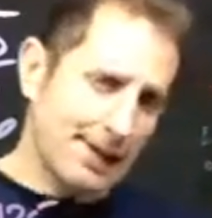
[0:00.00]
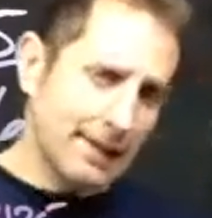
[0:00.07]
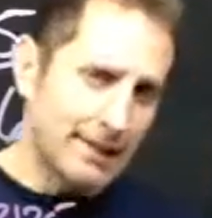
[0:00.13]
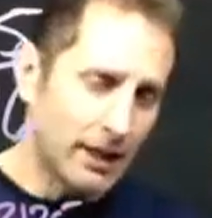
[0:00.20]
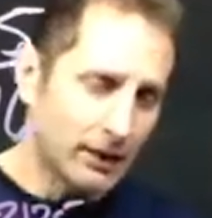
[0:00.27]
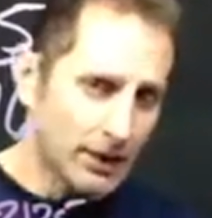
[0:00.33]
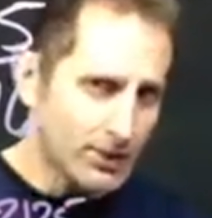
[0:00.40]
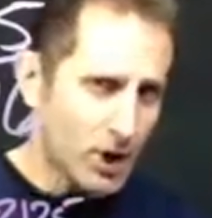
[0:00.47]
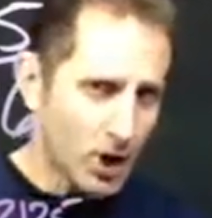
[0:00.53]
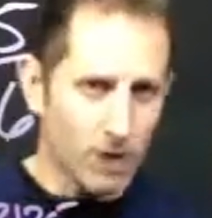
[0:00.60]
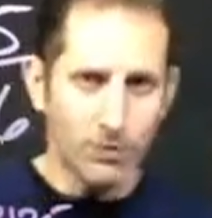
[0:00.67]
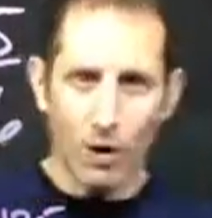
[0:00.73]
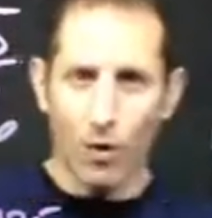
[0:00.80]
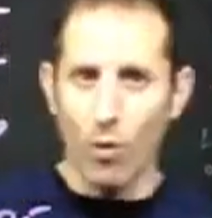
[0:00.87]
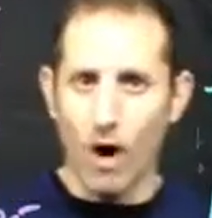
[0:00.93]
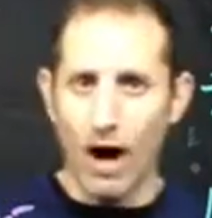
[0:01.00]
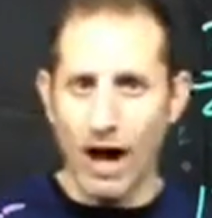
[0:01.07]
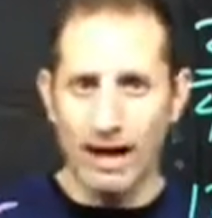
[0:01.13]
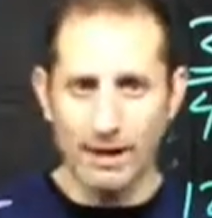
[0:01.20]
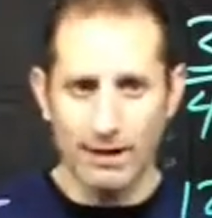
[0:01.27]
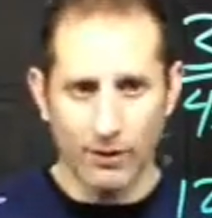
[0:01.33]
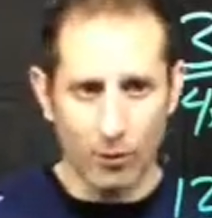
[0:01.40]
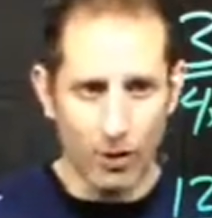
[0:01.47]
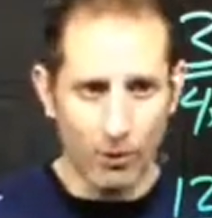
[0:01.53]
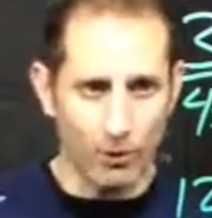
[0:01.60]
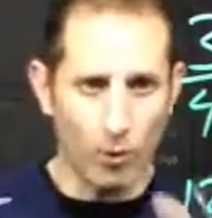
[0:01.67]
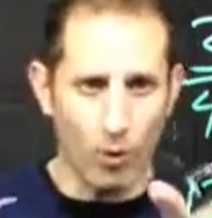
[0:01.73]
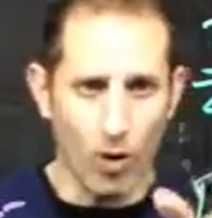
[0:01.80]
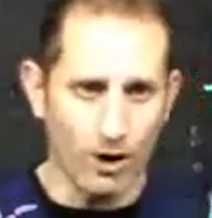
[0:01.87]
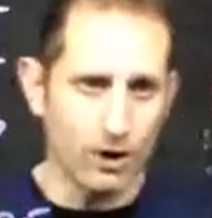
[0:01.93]
Now let's talk about why we
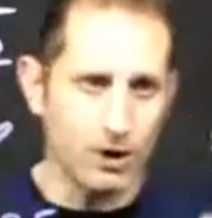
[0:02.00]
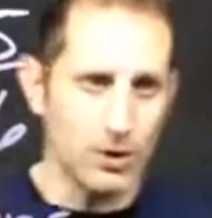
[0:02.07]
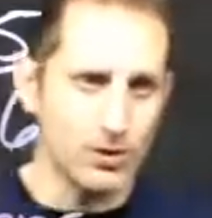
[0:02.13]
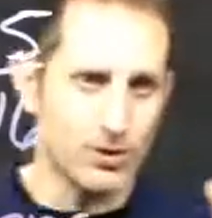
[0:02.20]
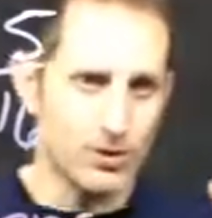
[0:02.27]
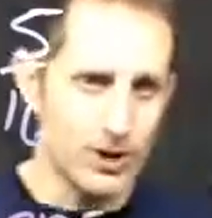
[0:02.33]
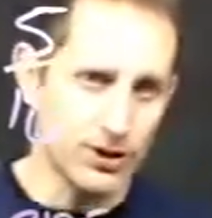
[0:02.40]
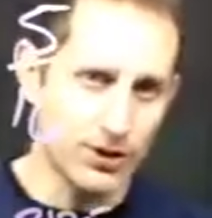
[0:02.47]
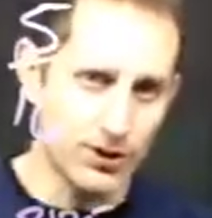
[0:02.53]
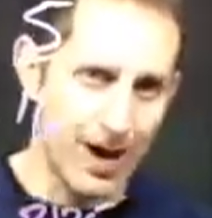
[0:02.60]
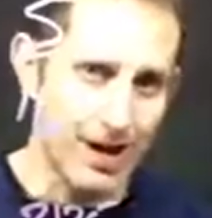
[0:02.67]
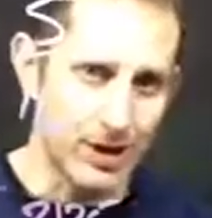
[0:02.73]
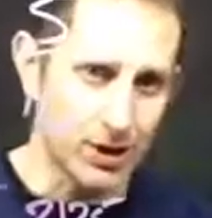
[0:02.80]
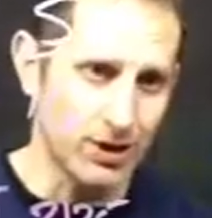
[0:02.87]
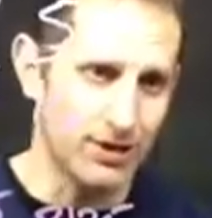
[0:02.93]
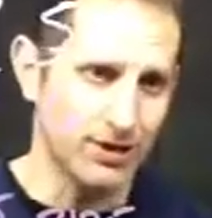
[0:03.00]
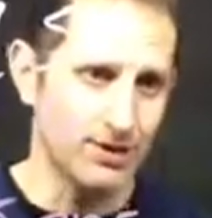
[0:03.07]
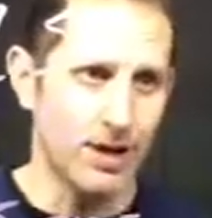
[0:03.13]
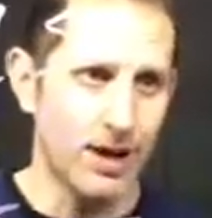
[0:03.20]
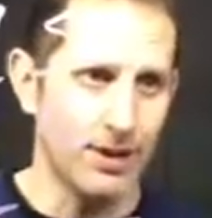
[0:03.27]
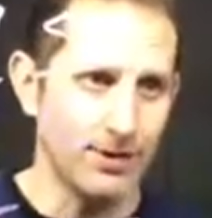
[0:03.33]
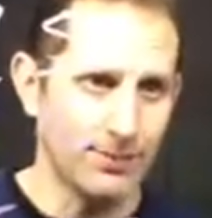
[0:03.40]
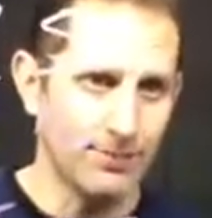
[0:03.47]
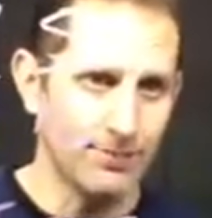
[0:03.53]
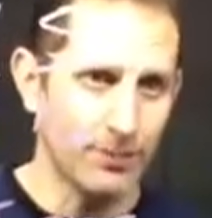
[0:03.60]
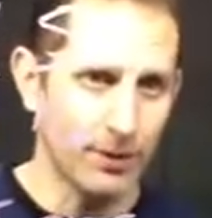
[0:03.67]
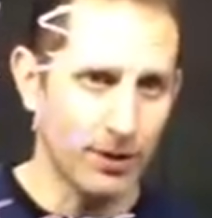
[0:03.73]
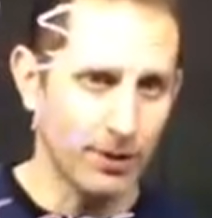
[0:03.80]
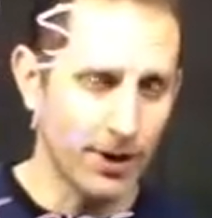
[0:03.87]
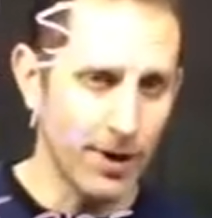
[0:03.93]
would want to use this strategy instead.
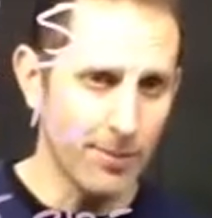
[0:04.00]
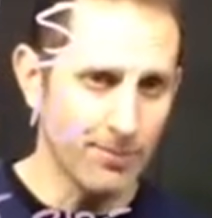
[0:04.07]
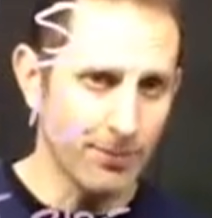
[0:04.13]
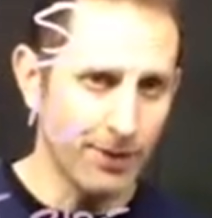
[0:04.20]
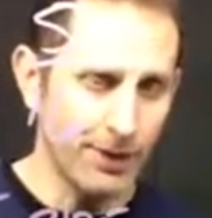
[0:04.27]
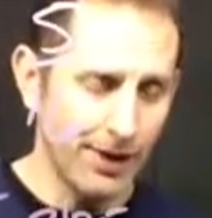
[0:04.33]
Okay?